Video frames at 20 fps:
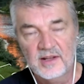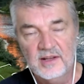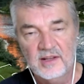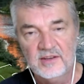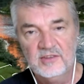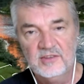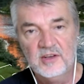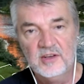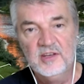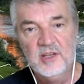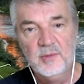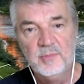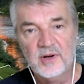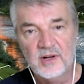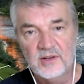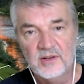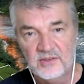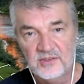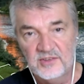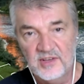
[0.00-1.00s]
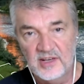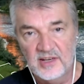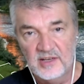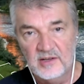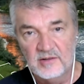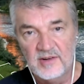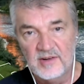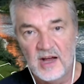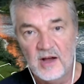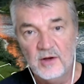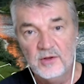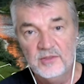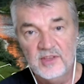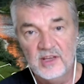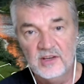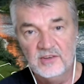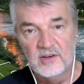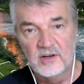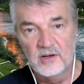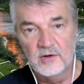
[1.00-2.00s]
and that is a deeper understanding of
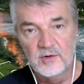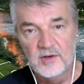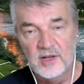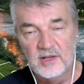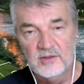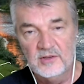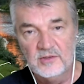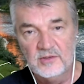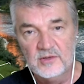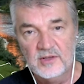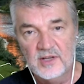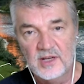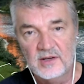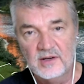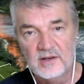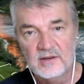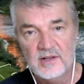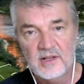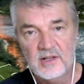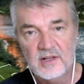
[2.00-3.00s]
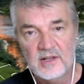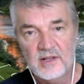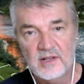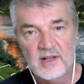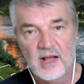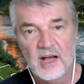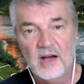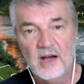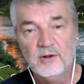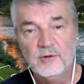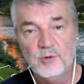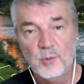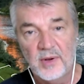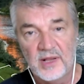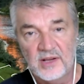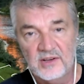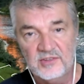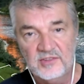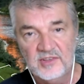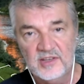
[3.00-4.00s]
how things are connected together, how the
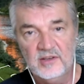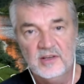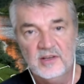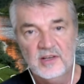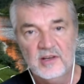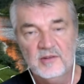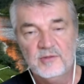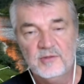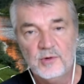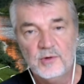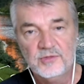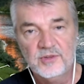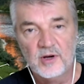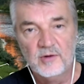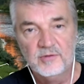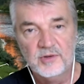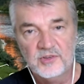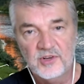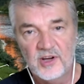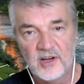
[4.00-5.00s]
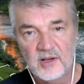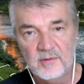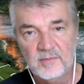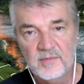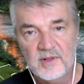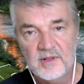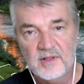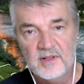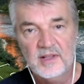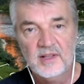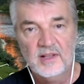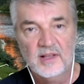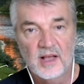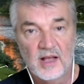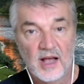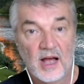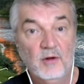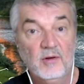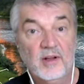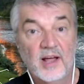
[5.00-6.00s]
complexity evolves over time,
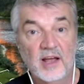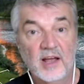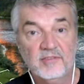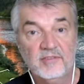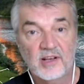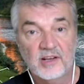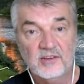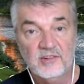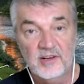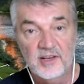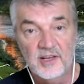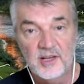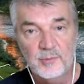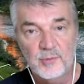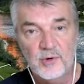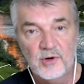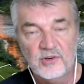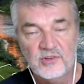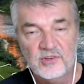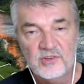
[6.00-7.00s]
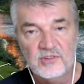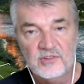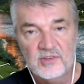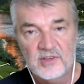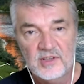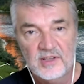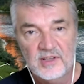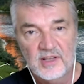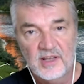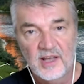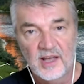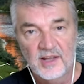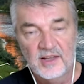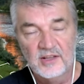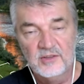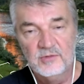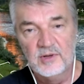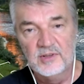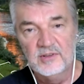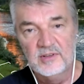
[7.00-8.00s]
how life actually emerges.
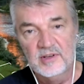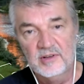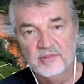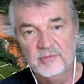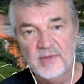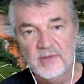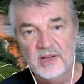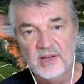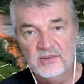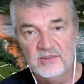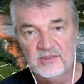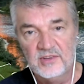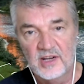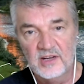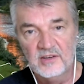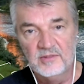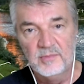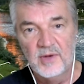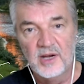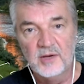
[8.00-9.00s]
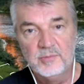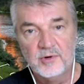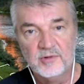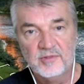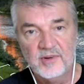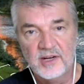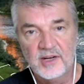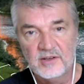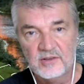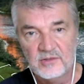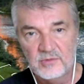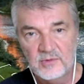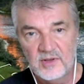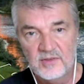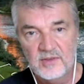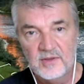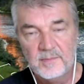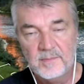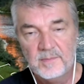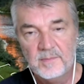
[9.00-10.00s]
And that's what information science might provide us
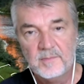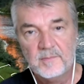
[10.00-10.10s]
with.